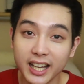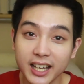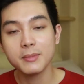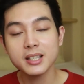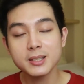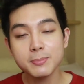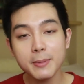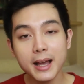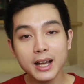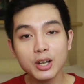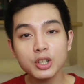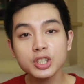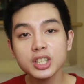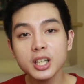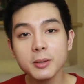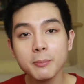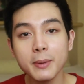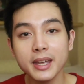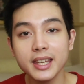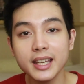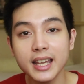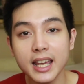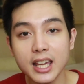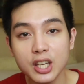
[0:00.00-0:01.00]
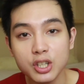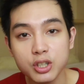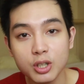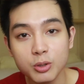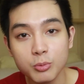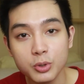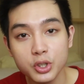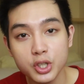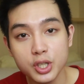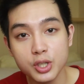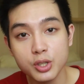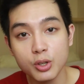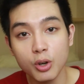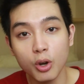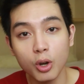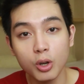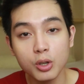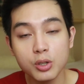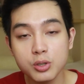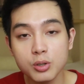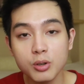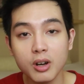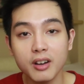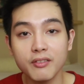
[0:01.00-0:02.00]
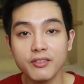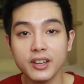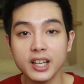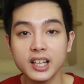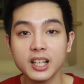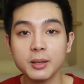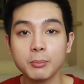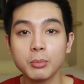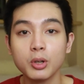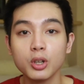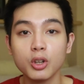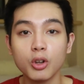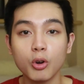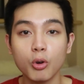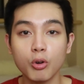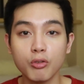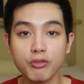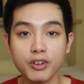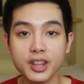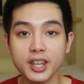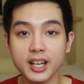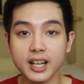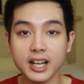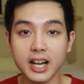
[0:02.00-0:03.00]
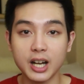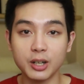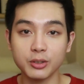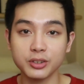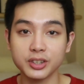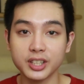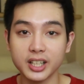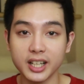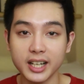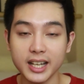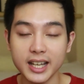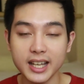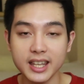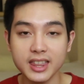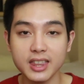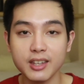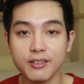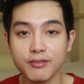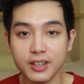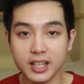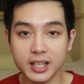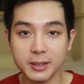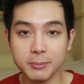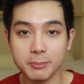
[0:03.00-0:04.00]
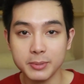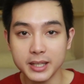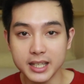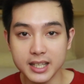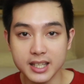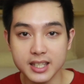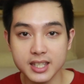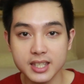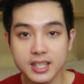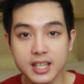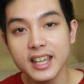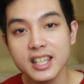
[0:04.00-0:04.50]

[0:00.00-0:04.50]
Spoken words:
Mas bago siyang medication which is also available over-the-counter in the Philippines.